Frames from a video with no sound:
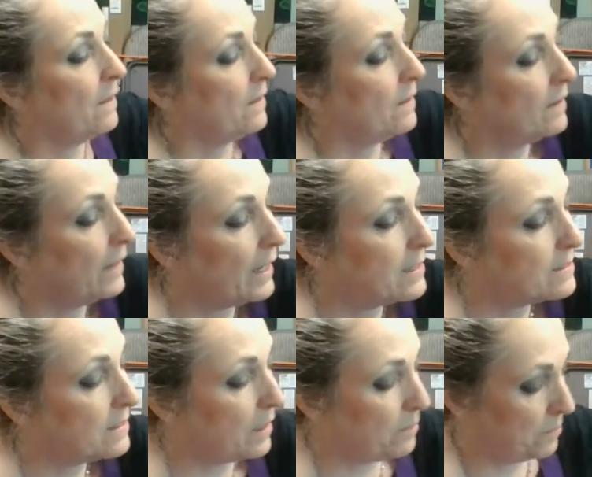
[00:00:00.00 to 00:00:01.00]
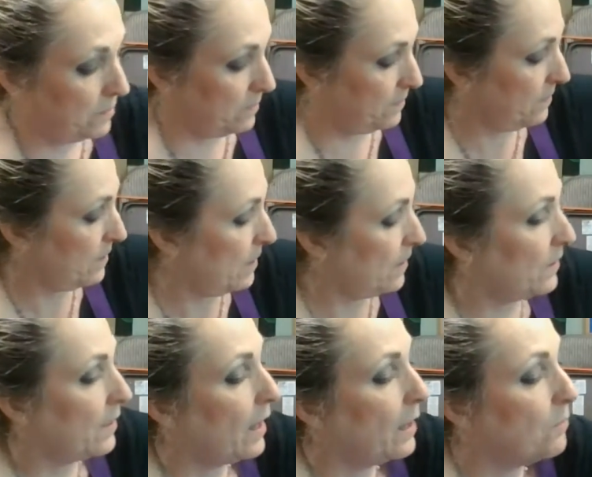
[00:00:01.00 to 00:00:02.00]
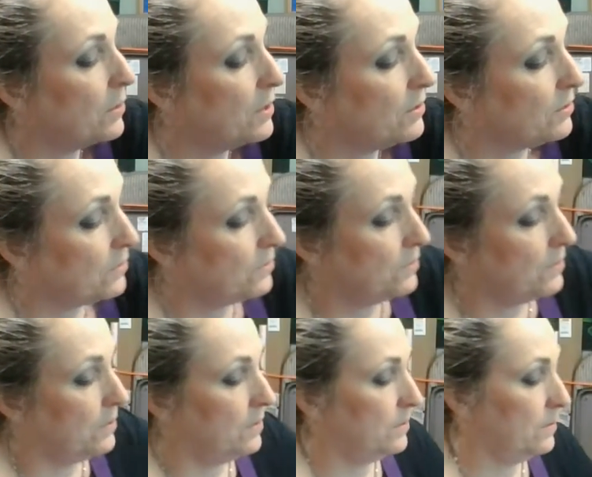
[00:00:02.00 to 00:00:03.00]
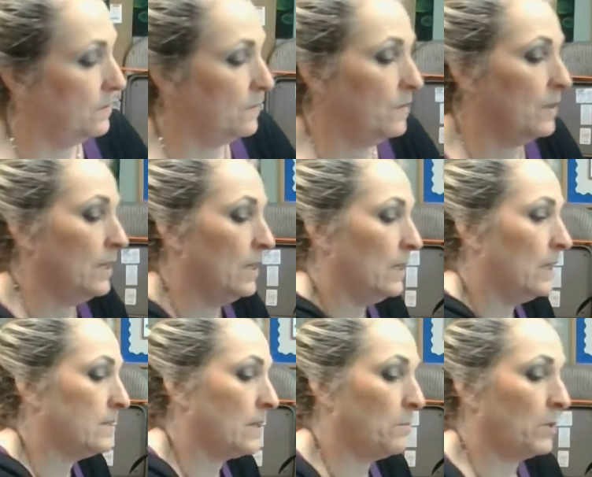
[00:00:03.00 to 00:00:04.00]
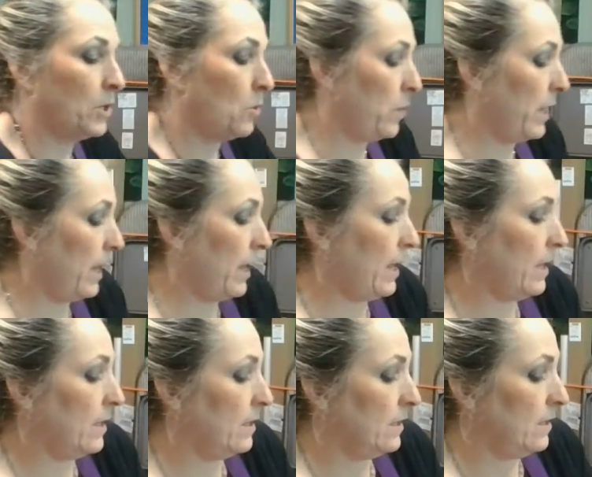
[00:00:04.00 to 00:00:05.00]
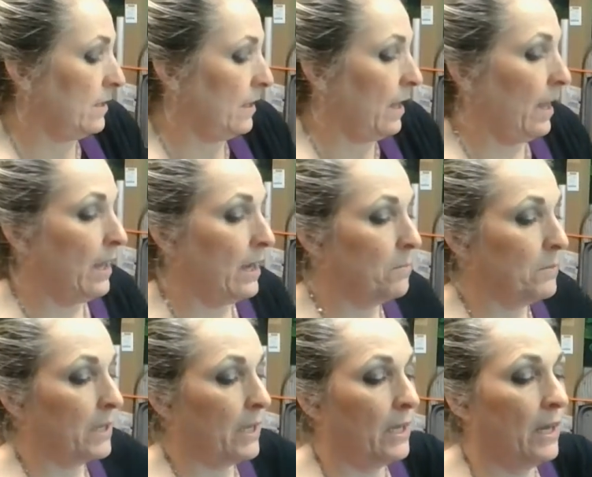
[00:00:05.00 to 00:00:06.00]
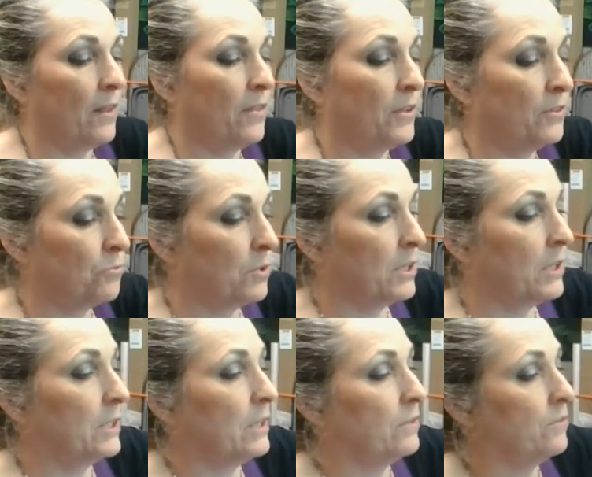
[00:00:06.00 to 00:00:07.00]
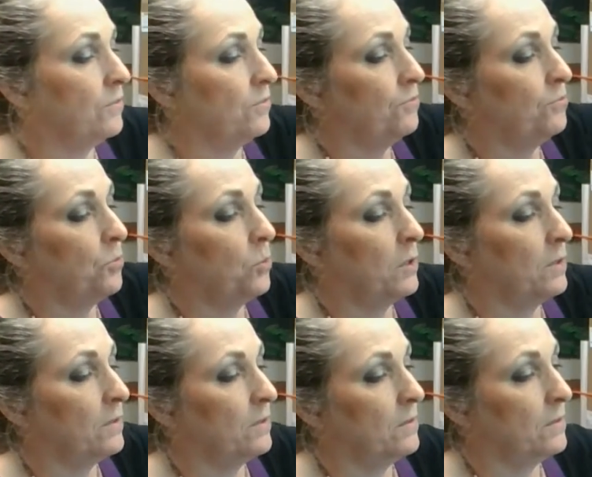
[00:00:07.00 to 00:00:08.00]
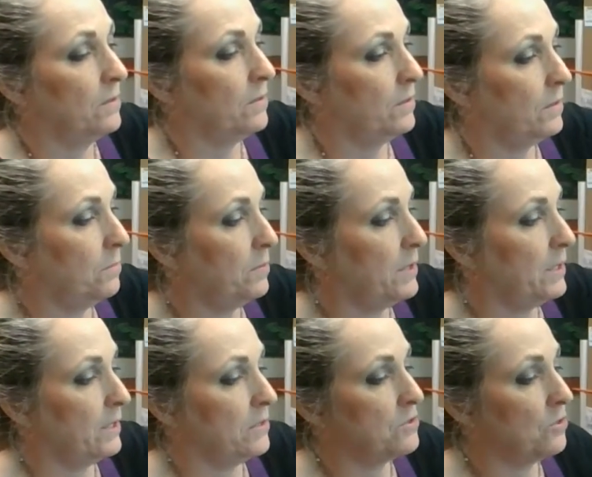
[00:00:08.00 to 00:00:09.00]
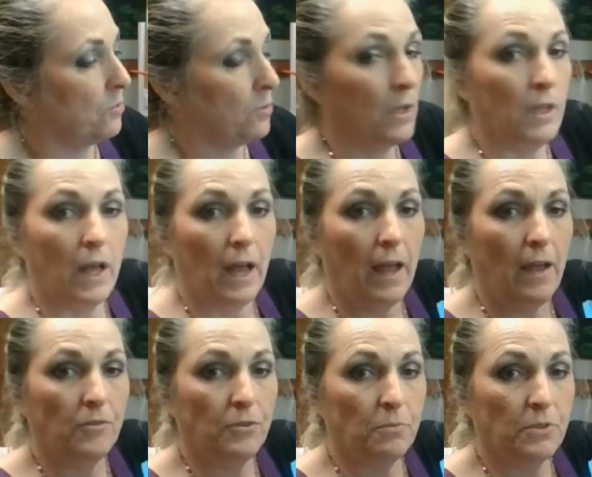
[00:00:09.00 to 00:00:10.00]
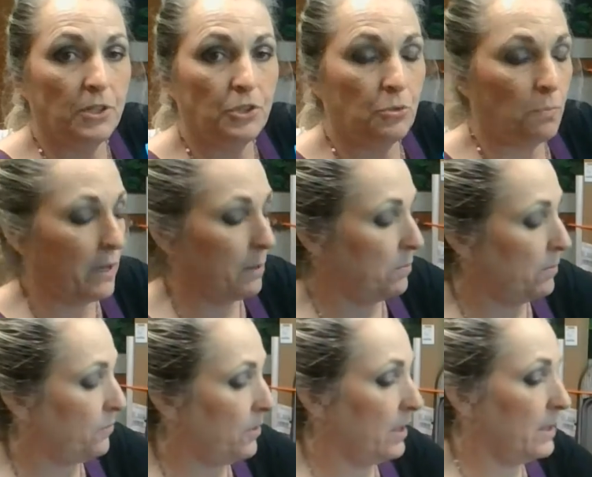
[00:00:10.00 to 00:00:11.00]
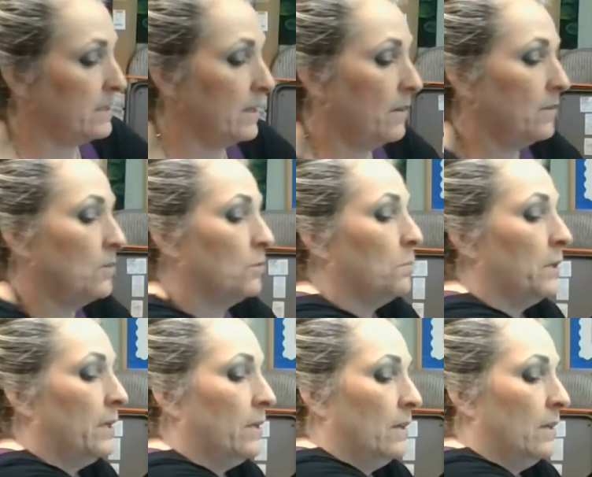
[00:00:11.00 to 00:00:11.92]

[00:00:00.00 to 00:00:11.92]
Next step that I want to do is I'm going to go ahead and I'm going to cut out things we're going to need for completing this. So I have some tissue paper, cut it down a little bit.